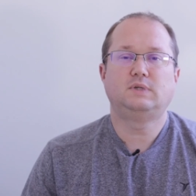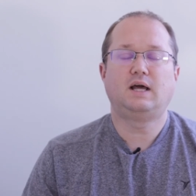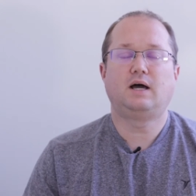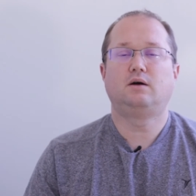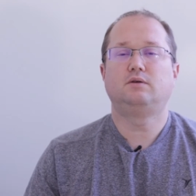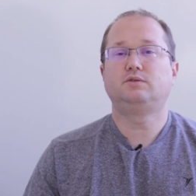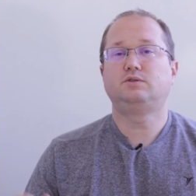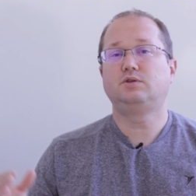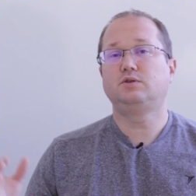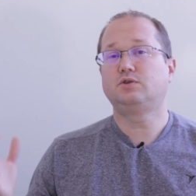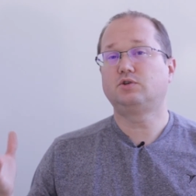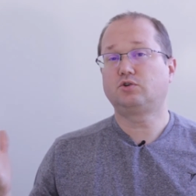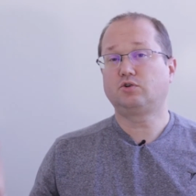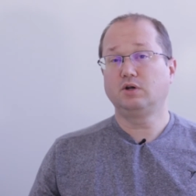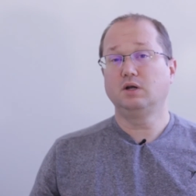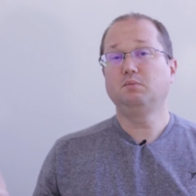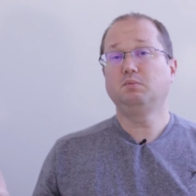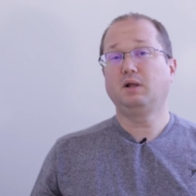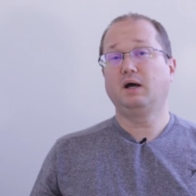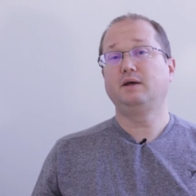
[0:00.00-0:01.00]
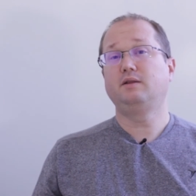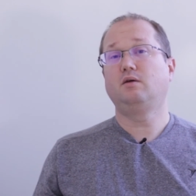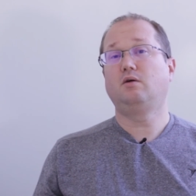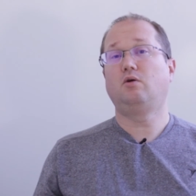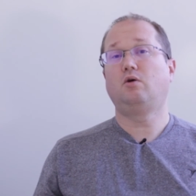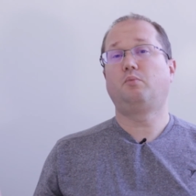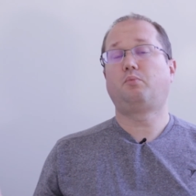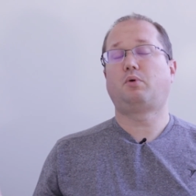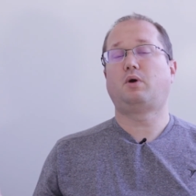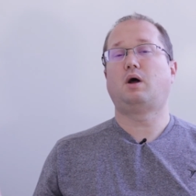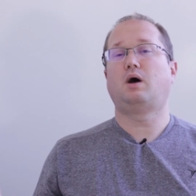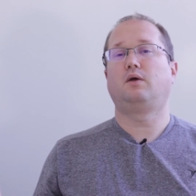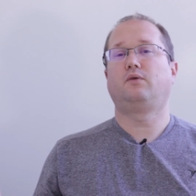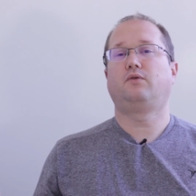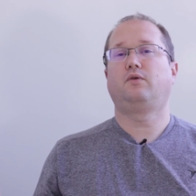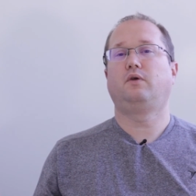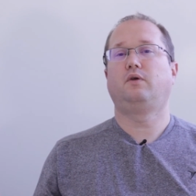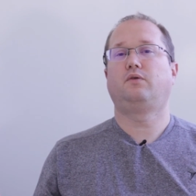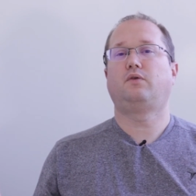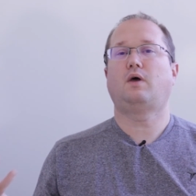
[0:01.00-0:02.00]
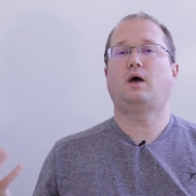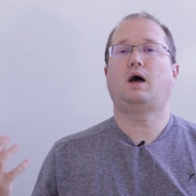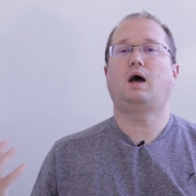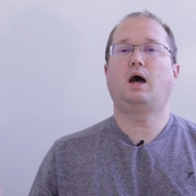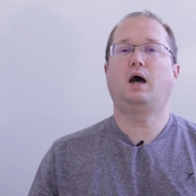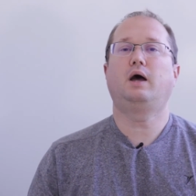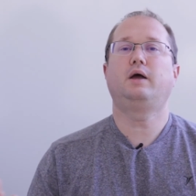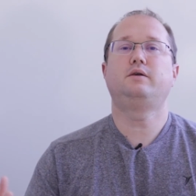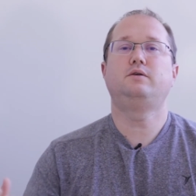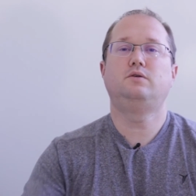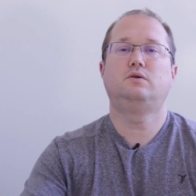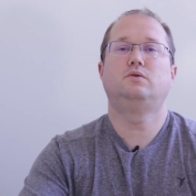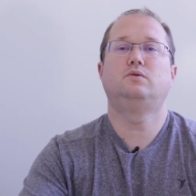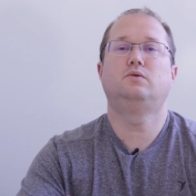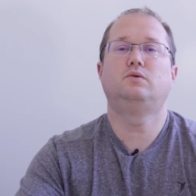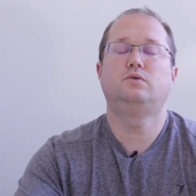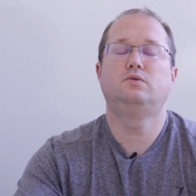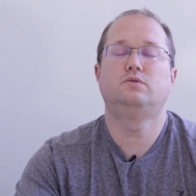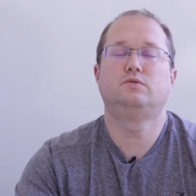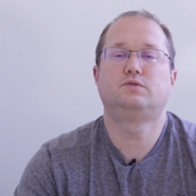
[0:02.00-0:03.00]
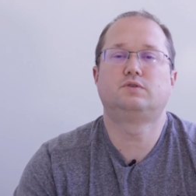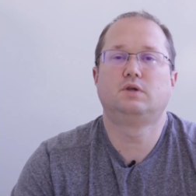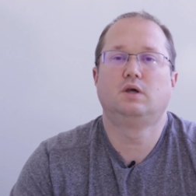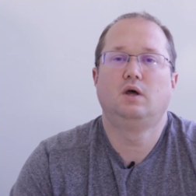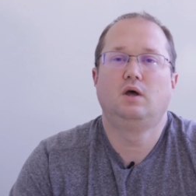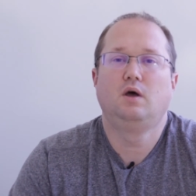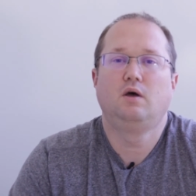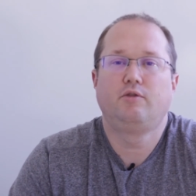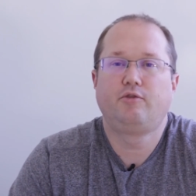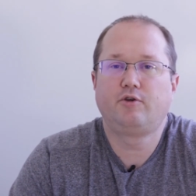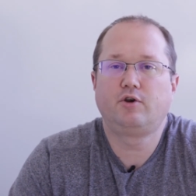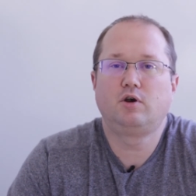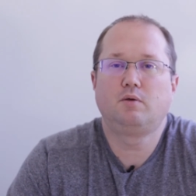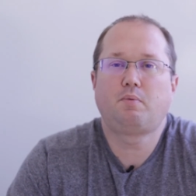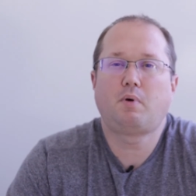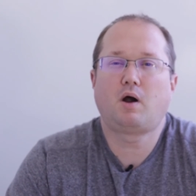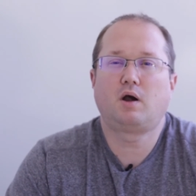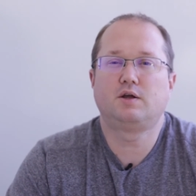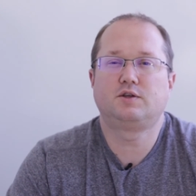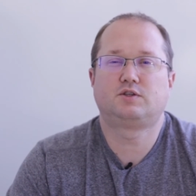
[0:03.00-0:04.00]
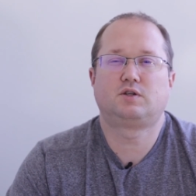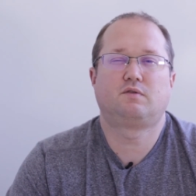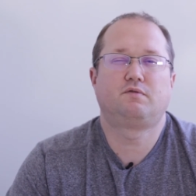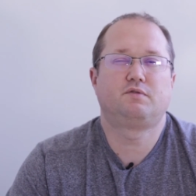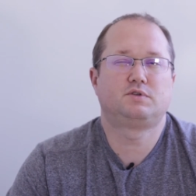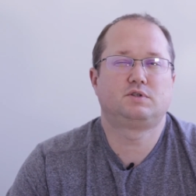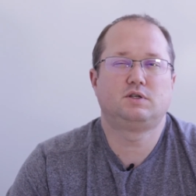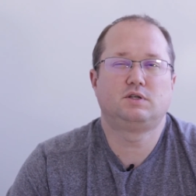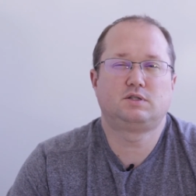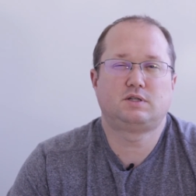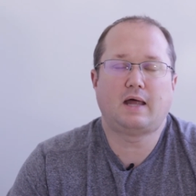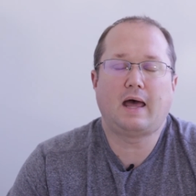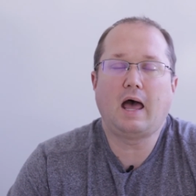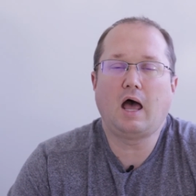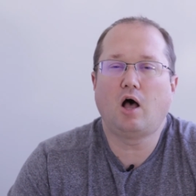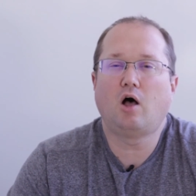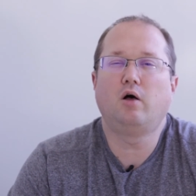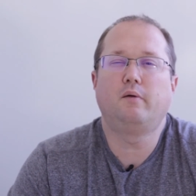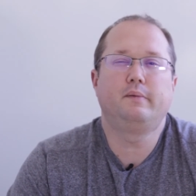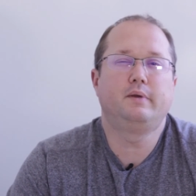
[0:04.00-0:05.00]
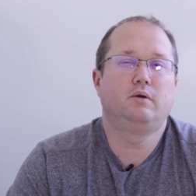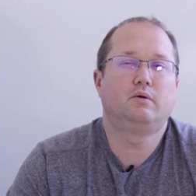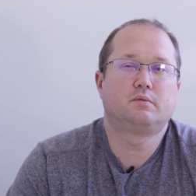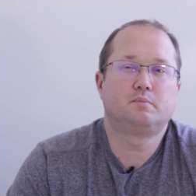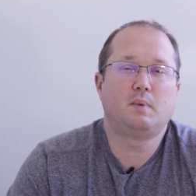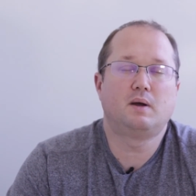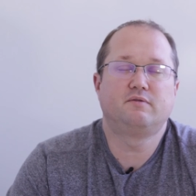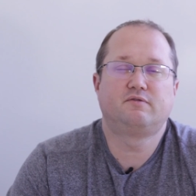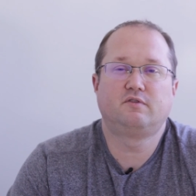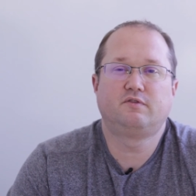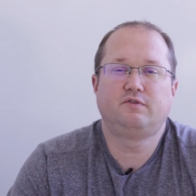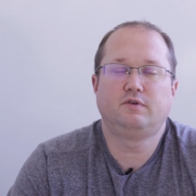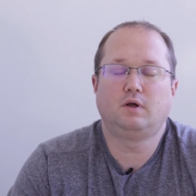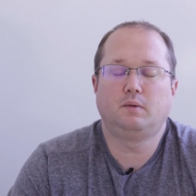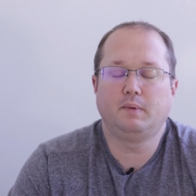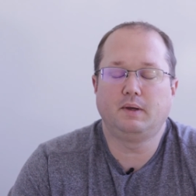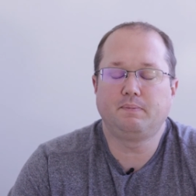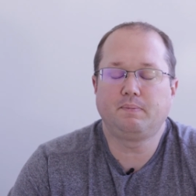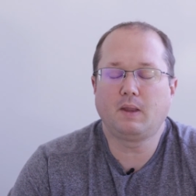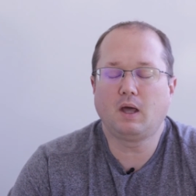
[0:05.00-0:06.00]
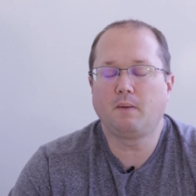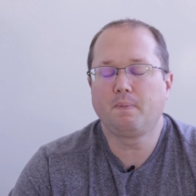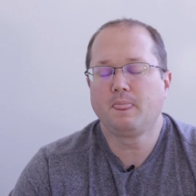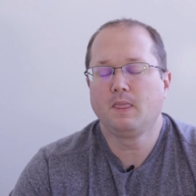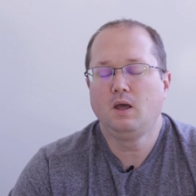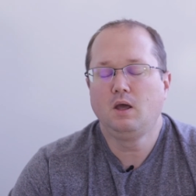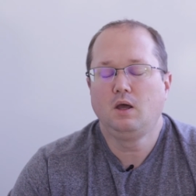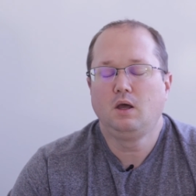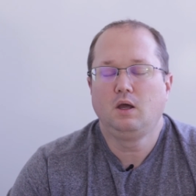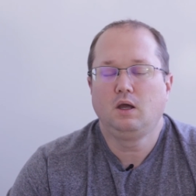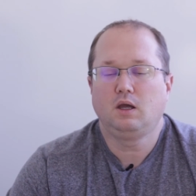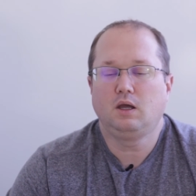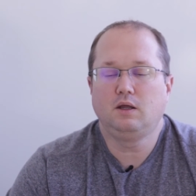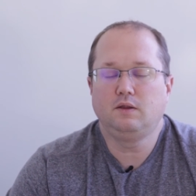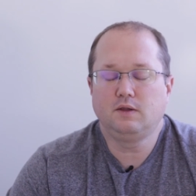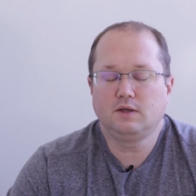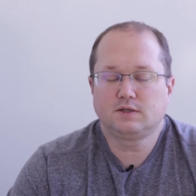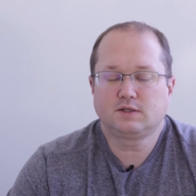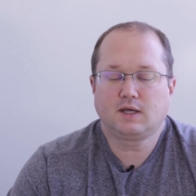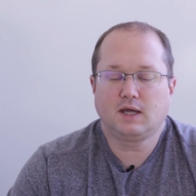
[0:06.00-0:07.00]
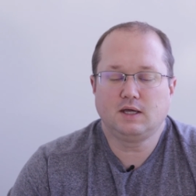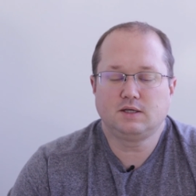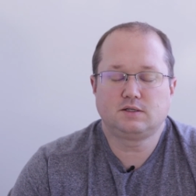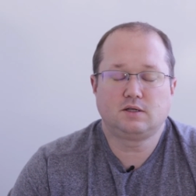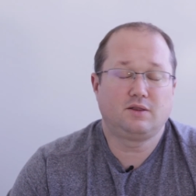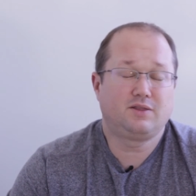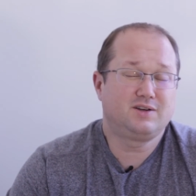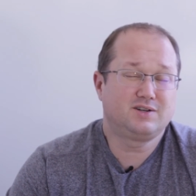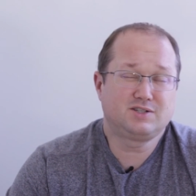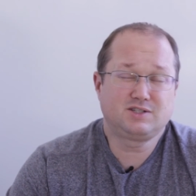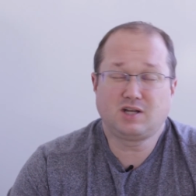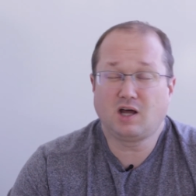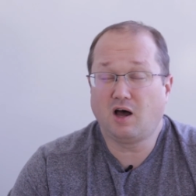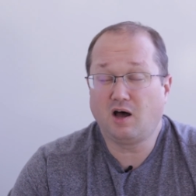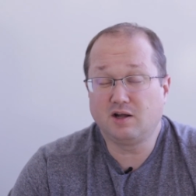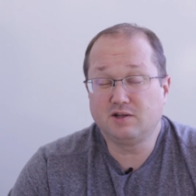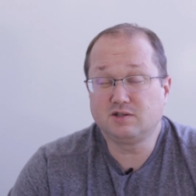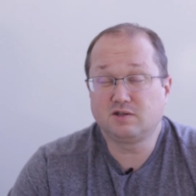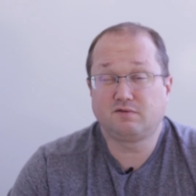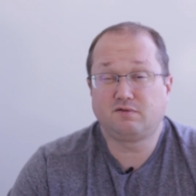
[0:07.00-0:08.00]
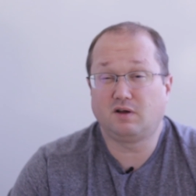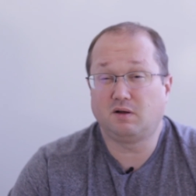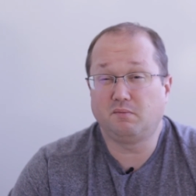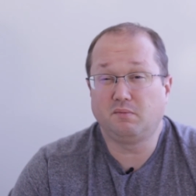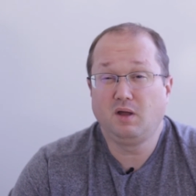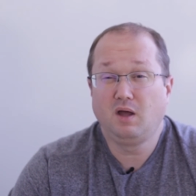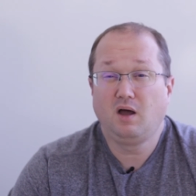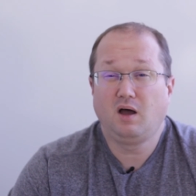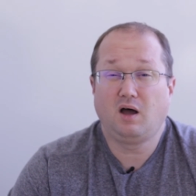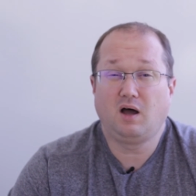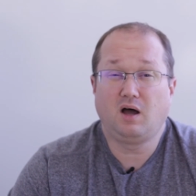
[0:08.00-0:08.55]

Now, to streamline the whole process, I use third-party services to help me with my fulfillment. Now, in this case, there's tons of them.